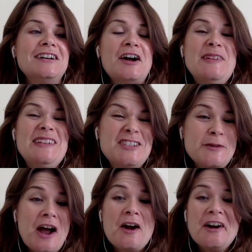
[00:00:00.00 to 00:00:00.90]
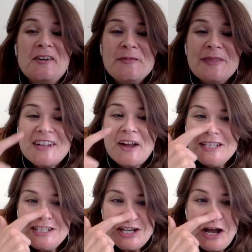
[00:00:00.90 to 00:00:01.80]
I miss going
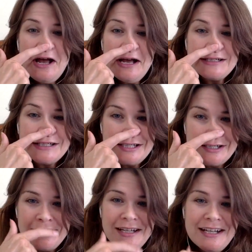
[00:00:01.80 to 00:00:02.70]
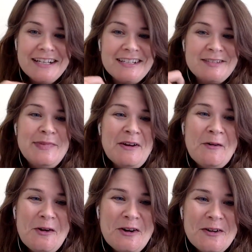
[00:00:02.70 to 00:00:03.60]
to church. It's a bit
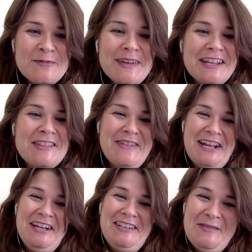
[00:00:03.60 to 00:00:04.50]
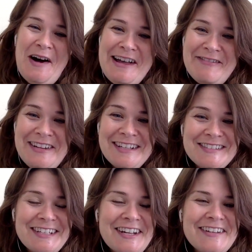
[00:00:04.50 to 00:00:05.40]
awkward being the vicar's wife who
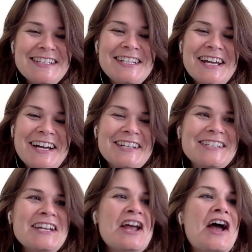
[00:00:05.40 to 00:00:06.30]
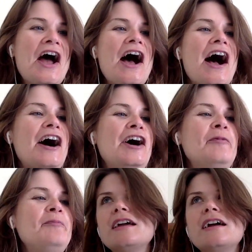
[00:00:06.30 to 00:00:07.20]
doesn't go to church.
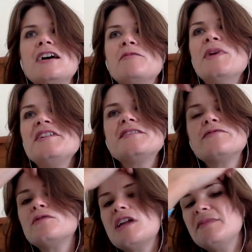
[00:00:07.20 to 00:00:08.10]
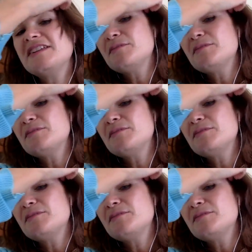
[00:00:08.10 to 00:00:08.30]
Most of all, I miss